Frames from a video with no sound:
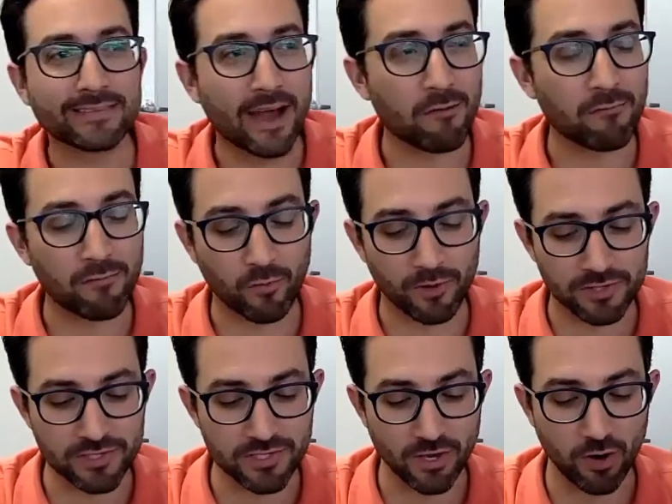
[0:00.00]
down for
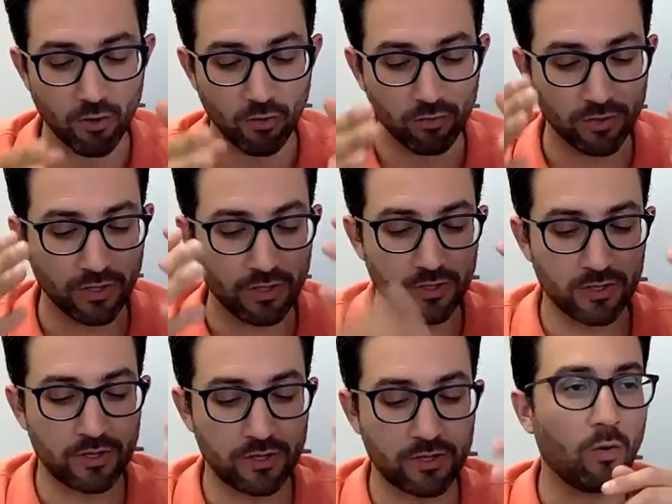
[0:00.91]
us. So,
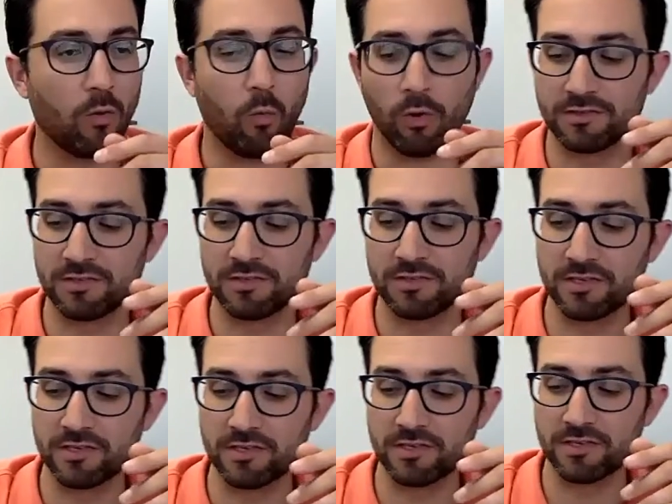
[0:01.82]
what's
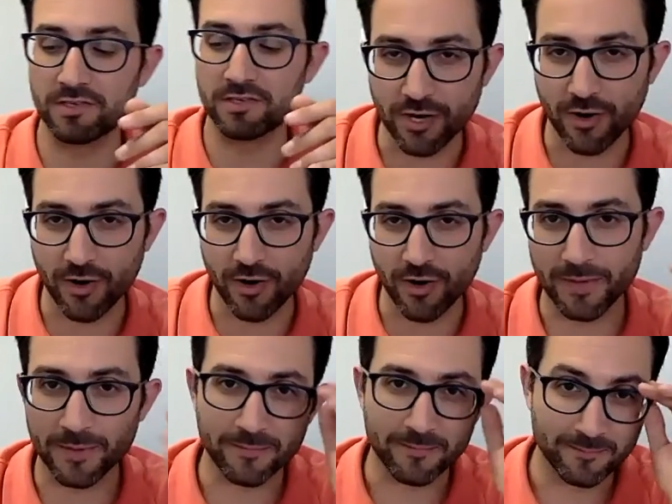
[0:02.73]
an
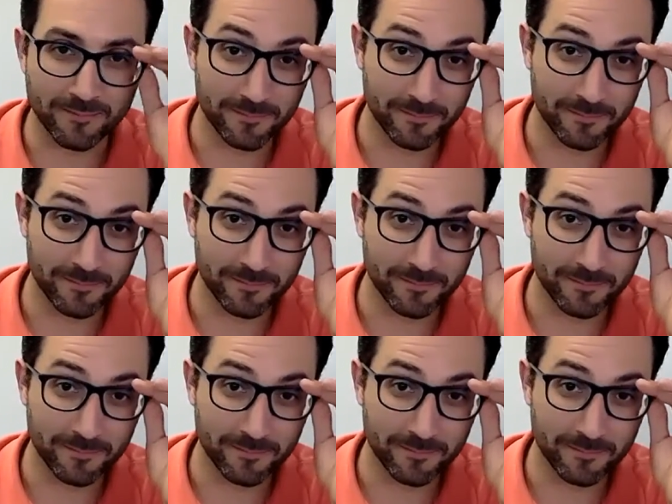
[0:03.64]
oversharer mean?